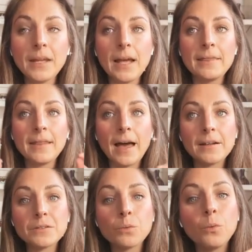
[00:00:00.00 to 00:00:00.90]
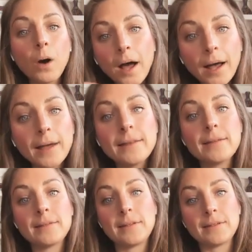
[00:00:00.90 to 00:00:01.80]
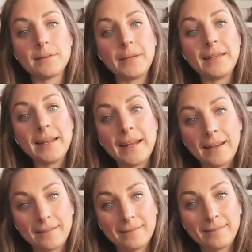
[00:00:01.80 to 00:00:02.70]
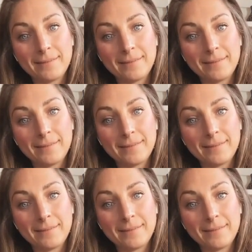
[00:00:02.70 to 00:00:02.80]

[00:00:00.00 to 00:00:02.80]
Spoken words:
And that is why this is the beginning